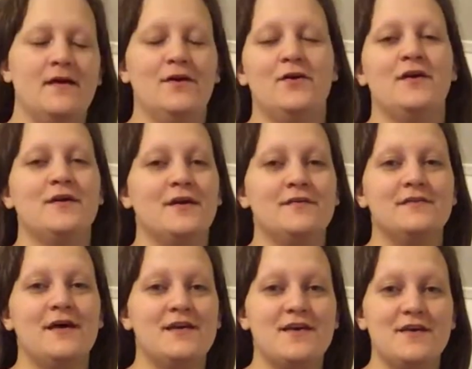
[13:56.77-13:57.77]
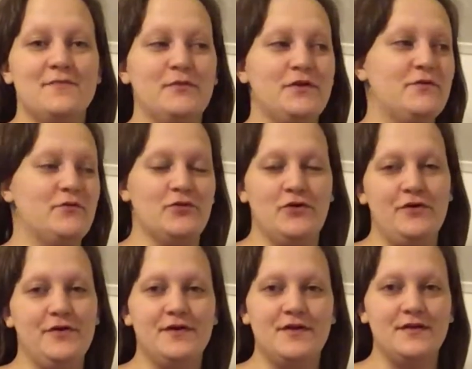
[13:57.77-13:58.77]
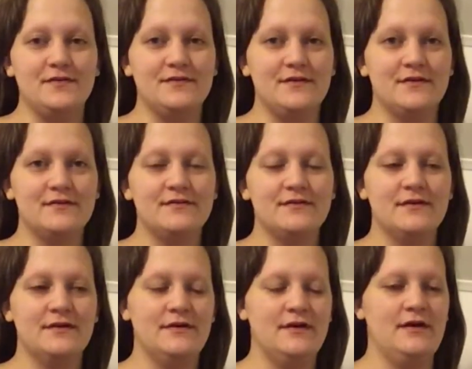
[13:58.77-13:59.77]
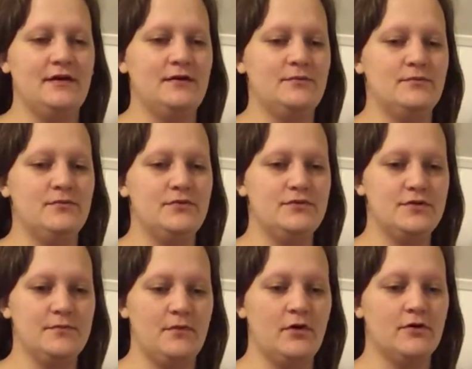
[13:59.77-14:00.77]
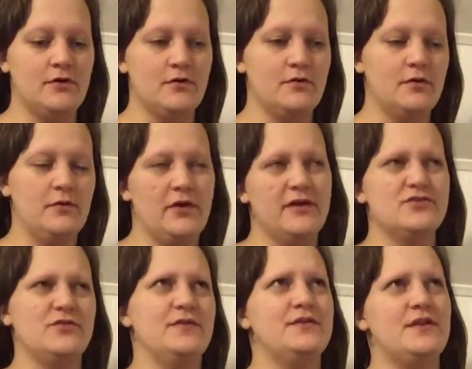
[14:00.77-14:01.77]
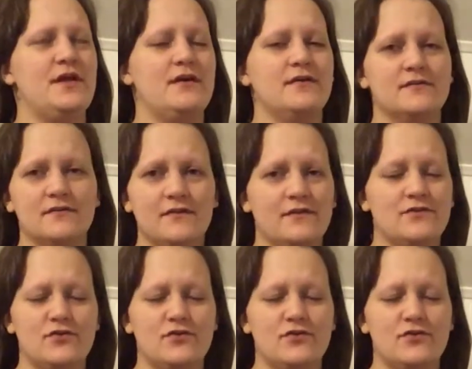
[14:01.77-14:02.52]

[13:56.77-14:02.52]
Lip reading: Alright guys, I can't believe we're already at day 6. Tomorrow, well actually today, because it's like